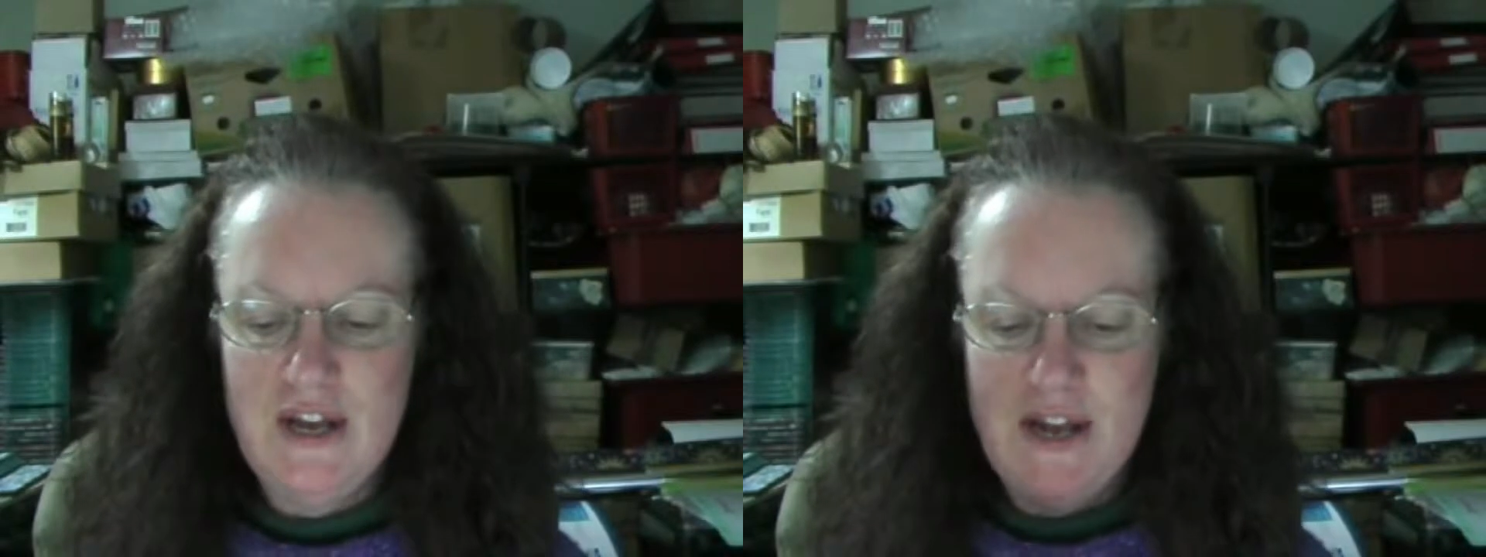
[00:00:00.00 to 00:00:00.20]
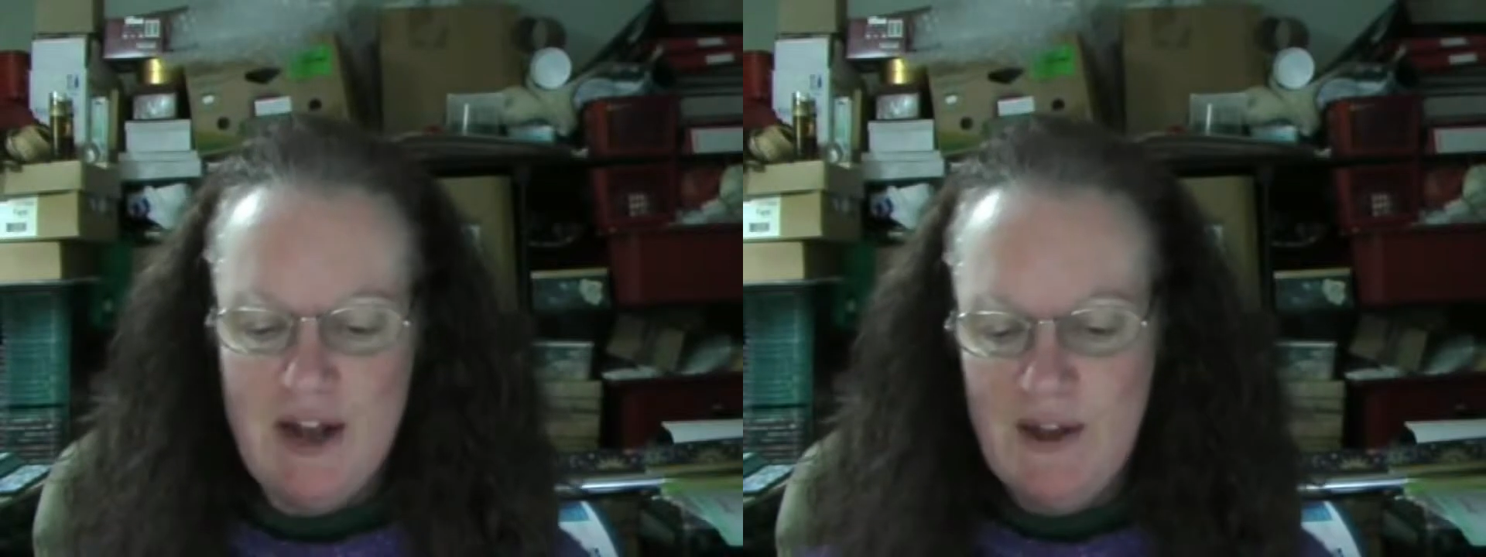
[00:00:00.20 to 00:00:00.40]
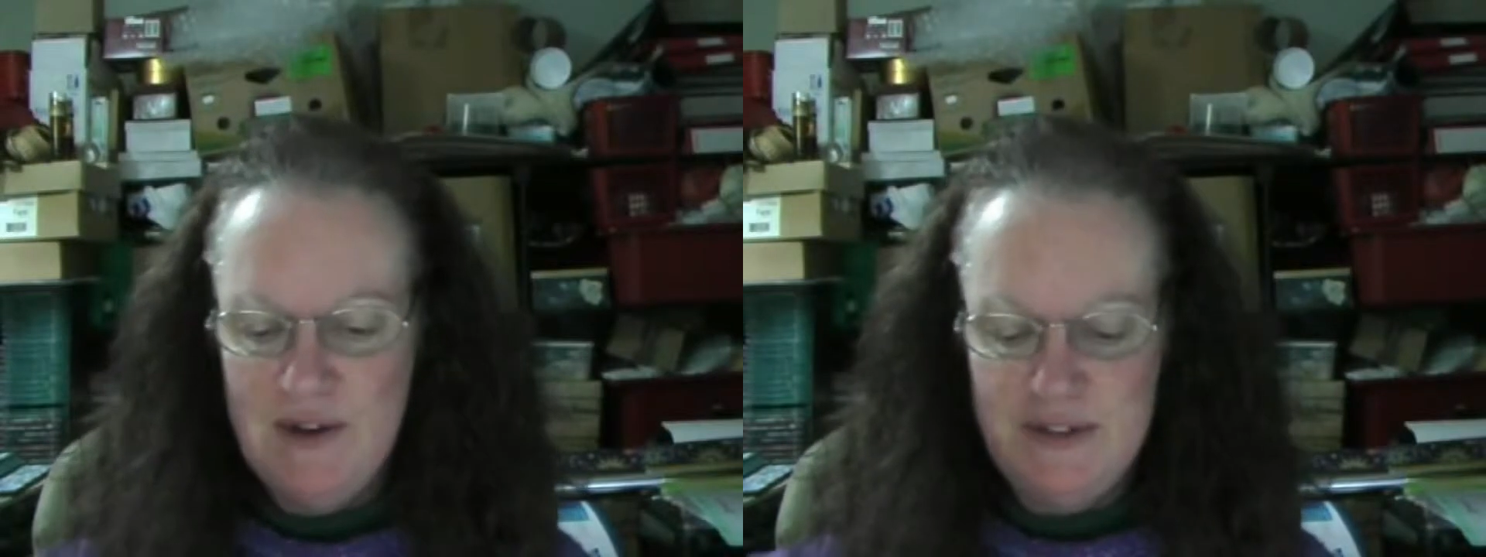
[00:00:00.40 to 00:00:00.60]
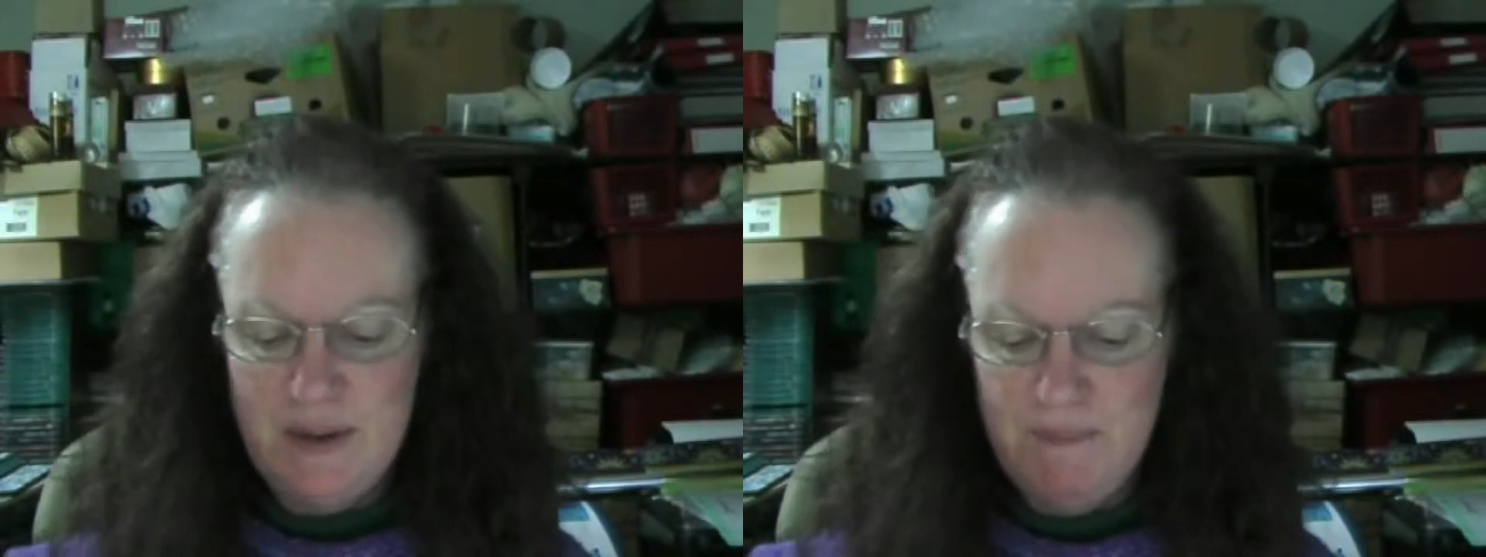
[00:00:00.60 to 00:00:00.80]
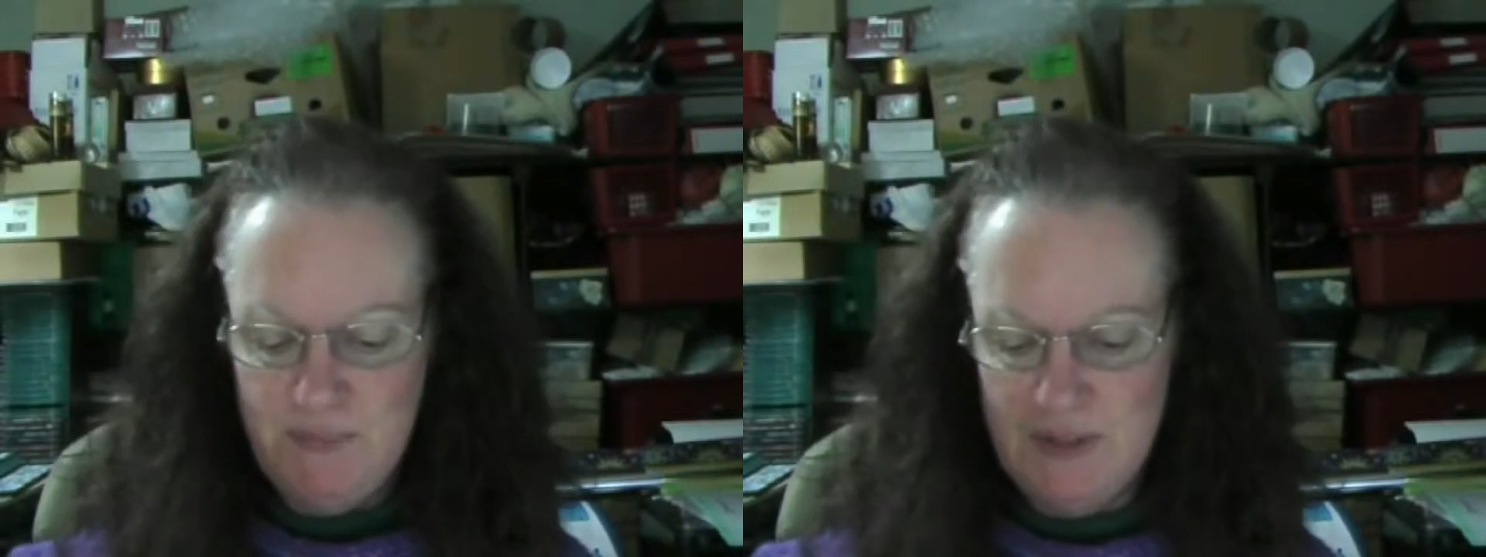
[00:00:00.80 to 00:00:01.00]

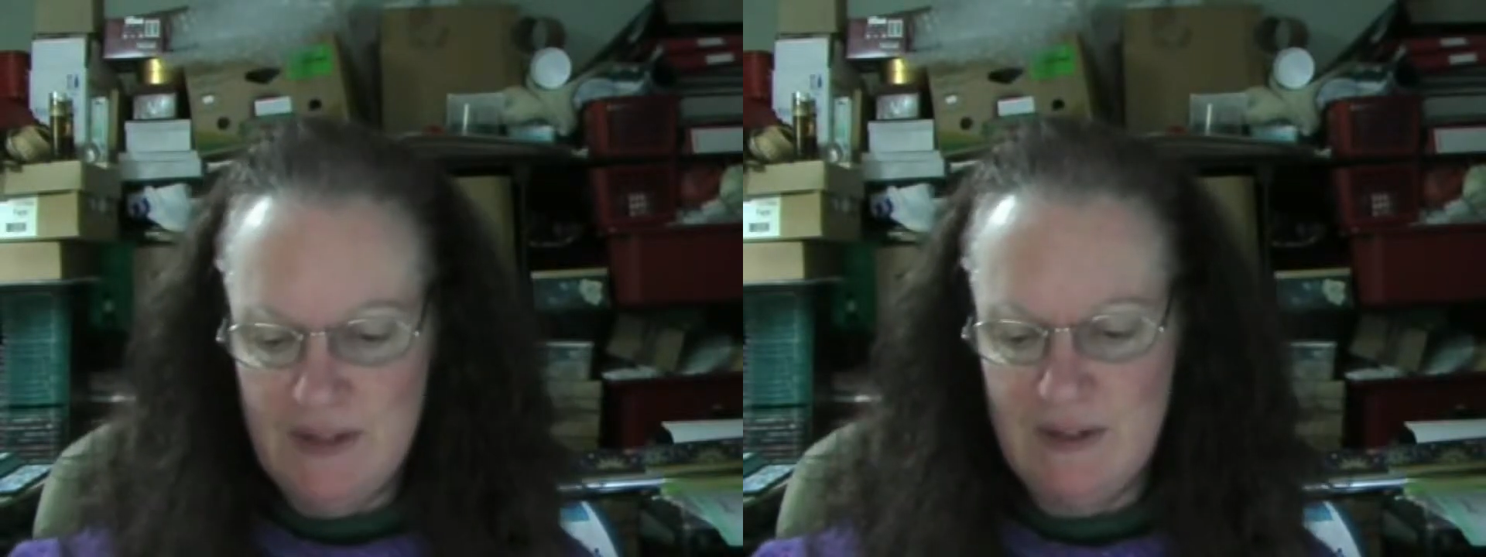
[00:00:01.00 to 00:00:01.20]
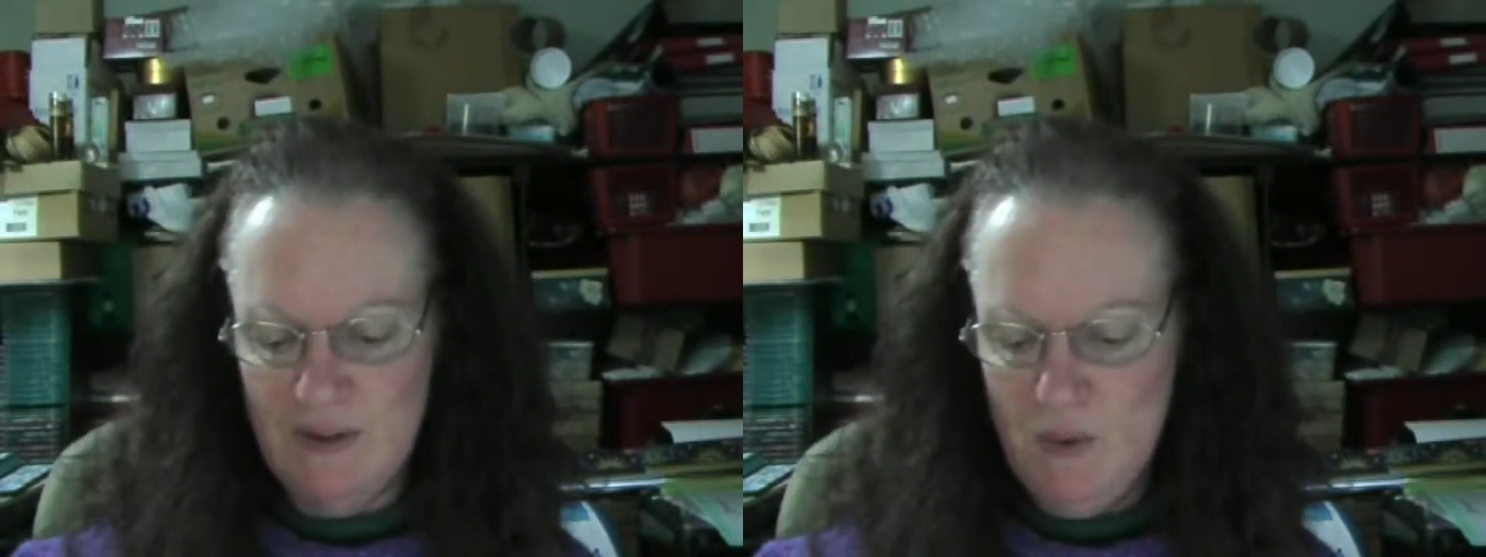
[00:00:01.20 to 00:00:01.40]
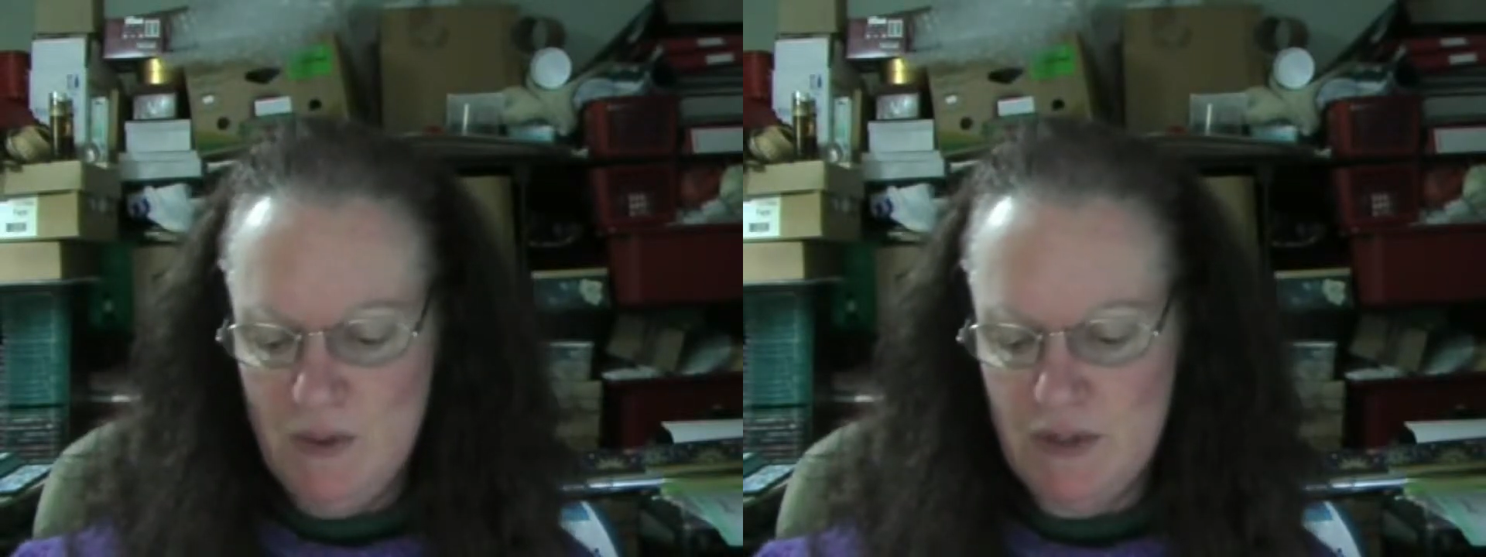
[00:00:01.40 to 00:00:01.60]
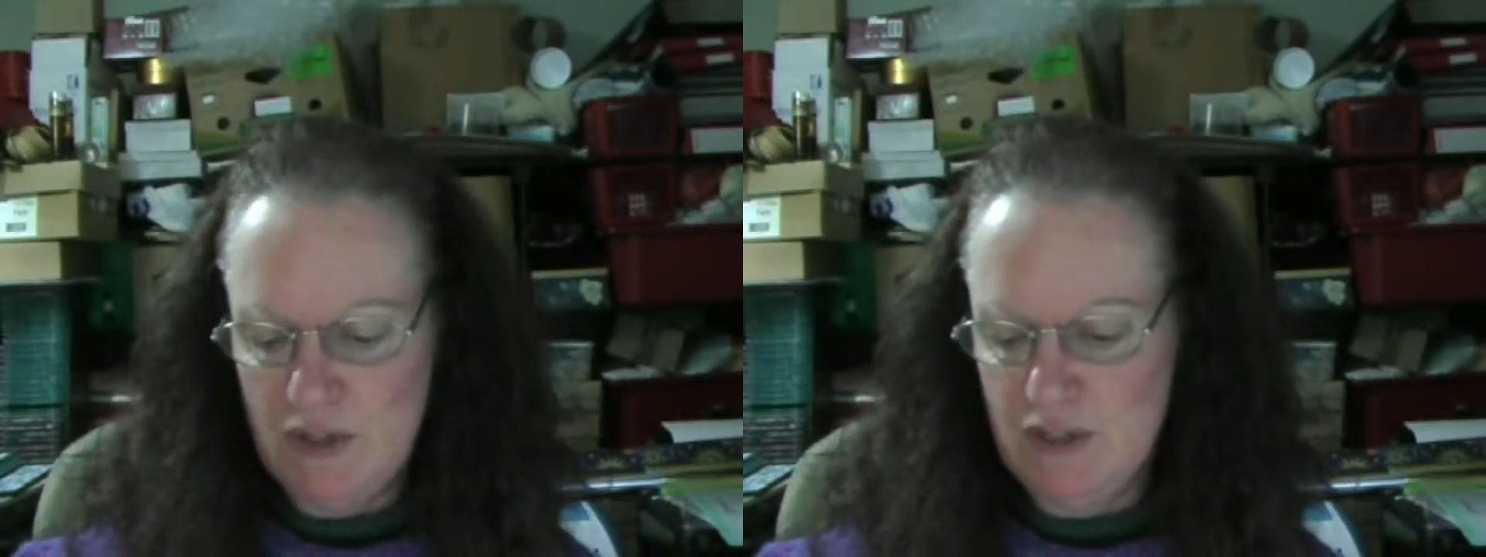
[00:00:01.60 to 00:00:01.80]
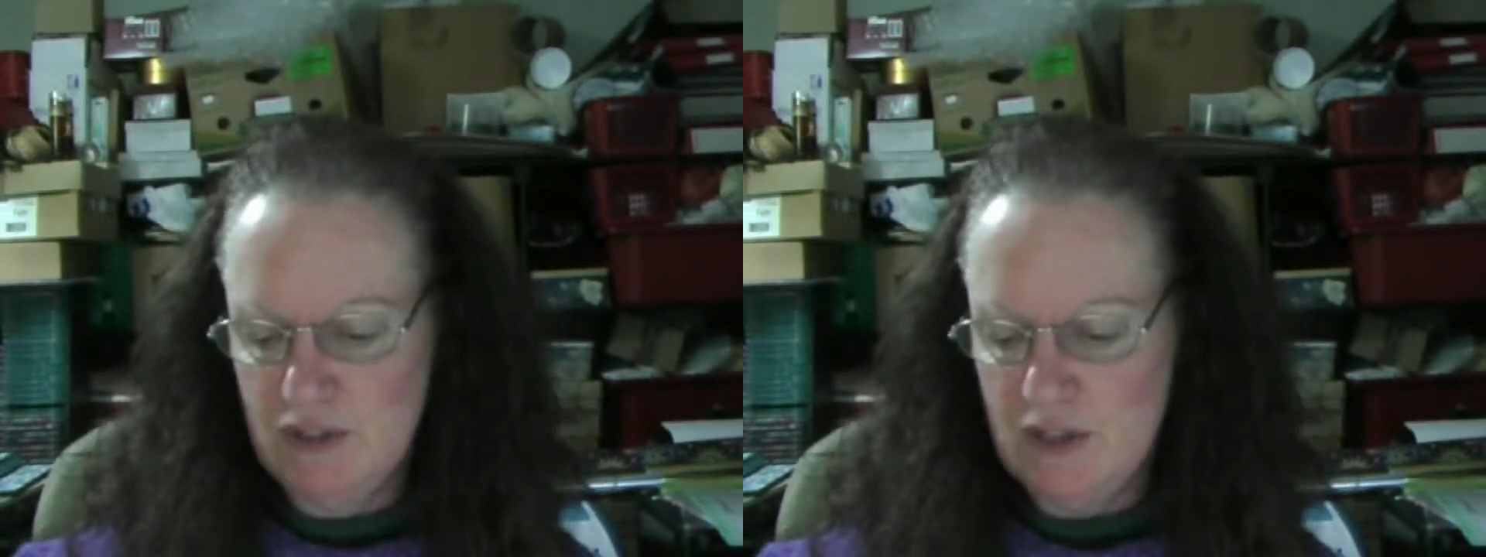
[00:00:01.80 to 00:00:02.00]
and alter
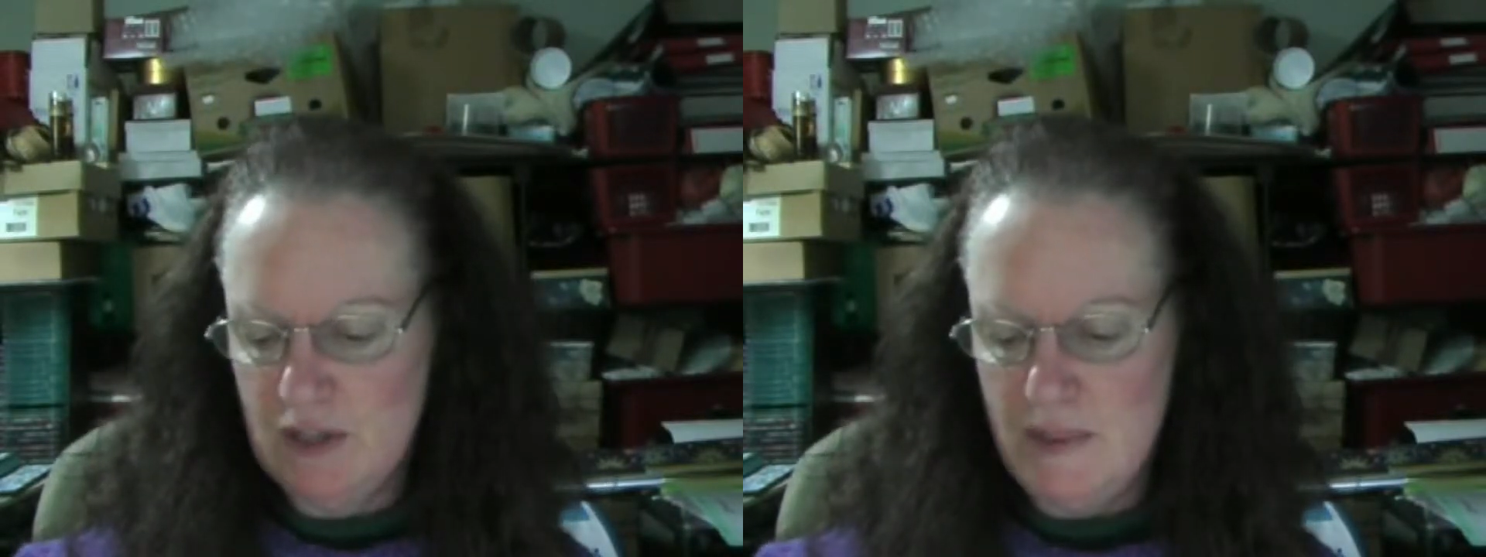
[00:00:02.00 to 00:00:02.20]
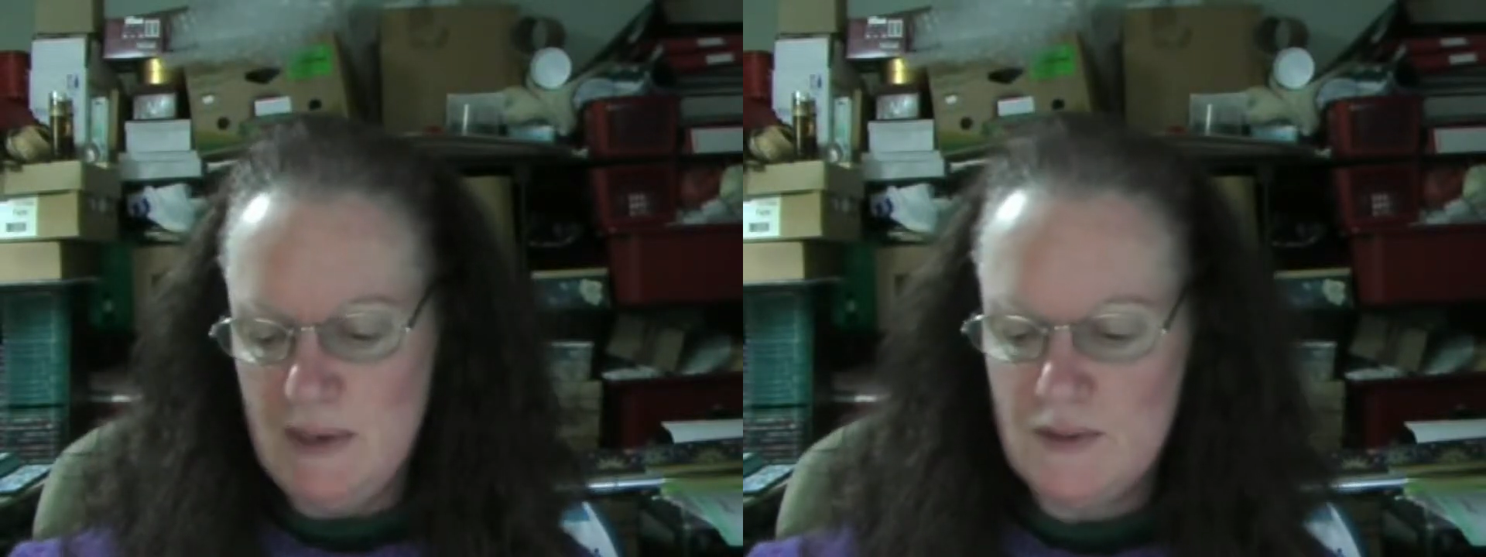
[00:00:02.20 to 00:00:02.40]
things a little bit,